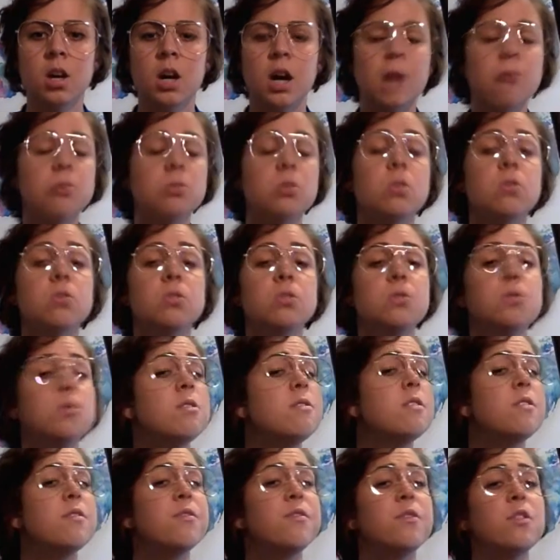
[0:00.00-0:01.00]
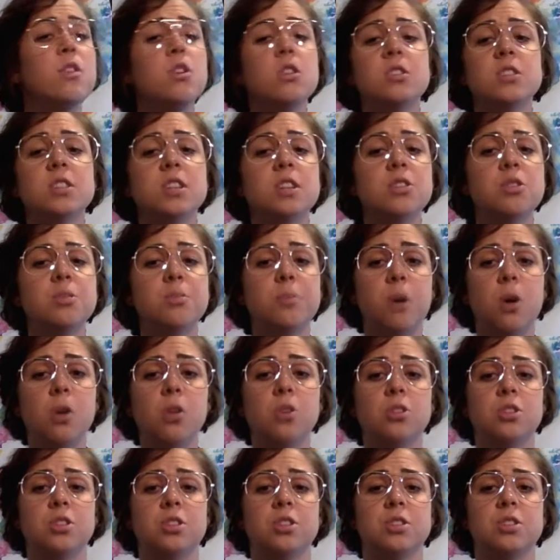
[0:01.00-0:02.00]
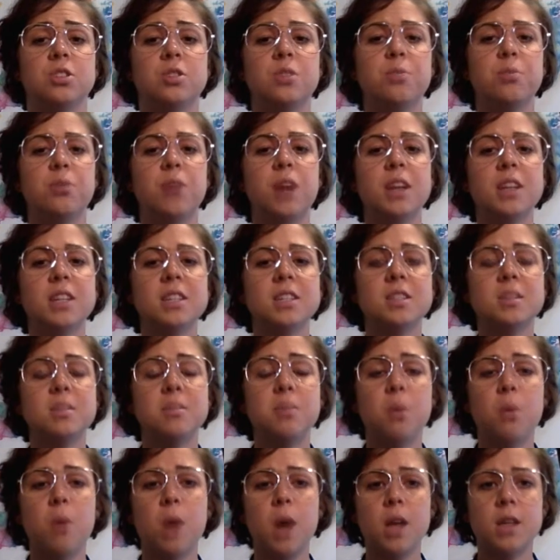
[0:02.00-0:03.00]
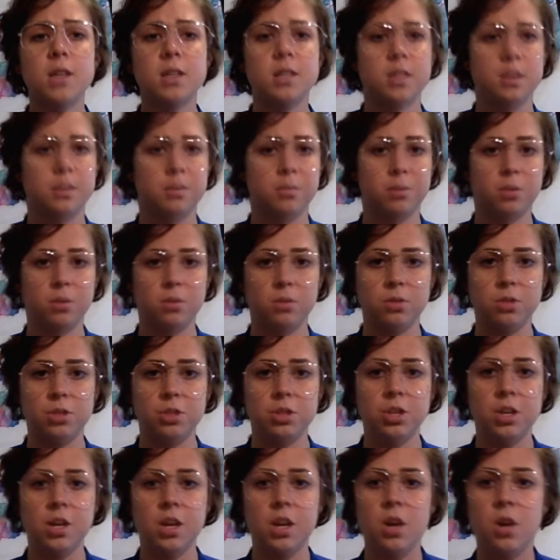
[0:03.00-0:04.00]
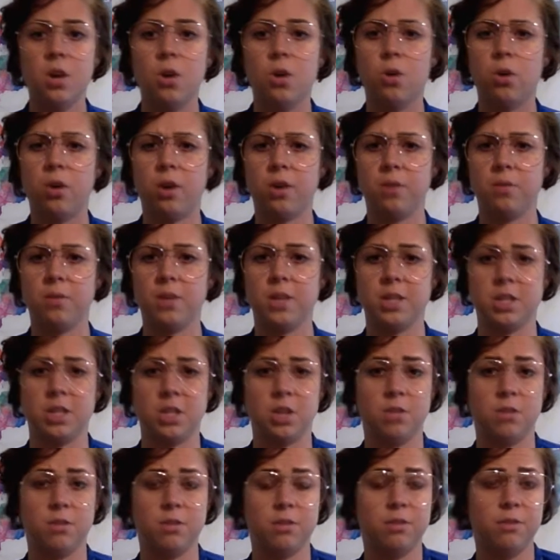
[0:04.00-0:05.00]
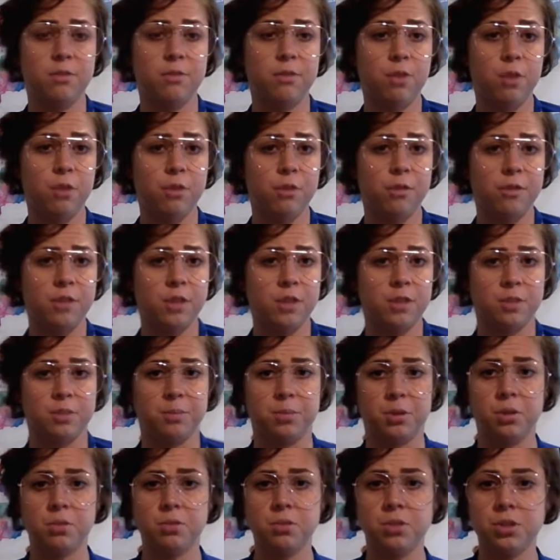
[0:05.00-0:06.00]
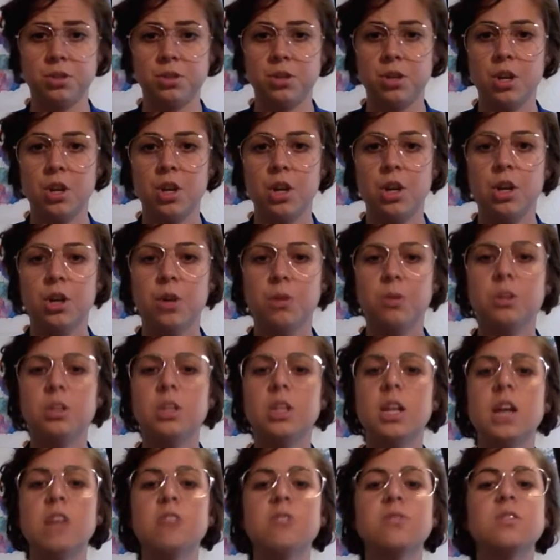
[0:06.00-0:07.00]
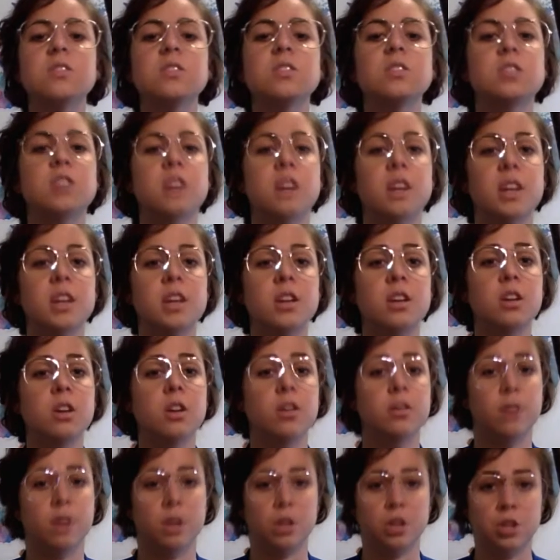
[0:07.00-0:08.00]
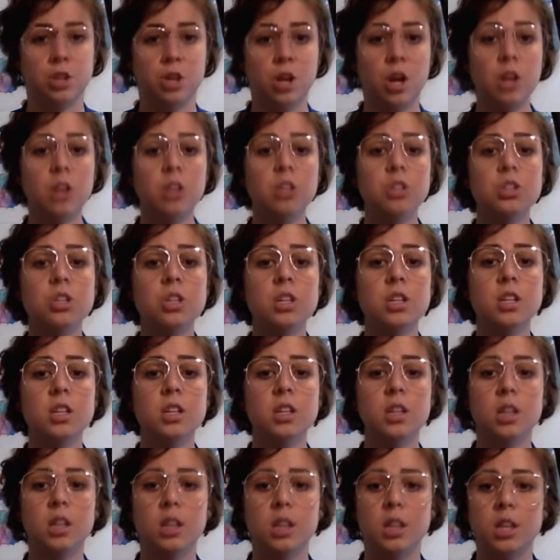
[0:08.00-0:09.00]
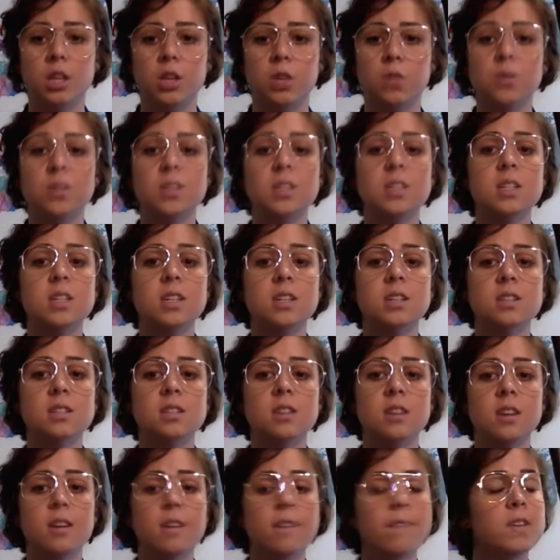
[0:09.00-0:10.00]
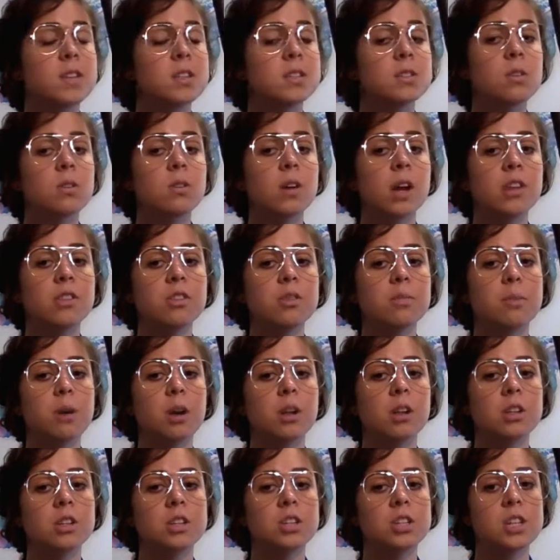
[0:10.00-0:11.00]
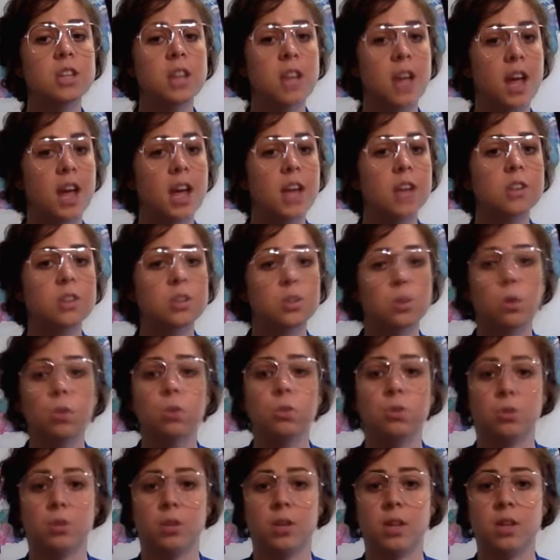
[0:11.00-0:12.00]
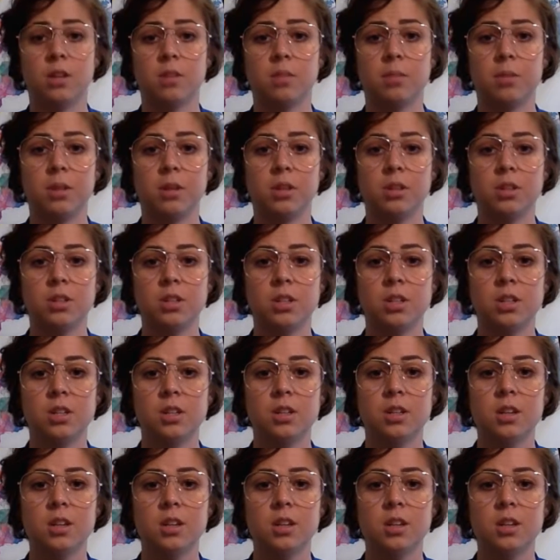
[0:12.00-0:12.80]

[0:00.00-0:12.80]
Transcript: I was also one of the first anthropologists to practice the Boasian approach, or otherwise known as the four-field approach, which allows for the study of archaeology, linguistics, physical anthropology, and cultural anthropology,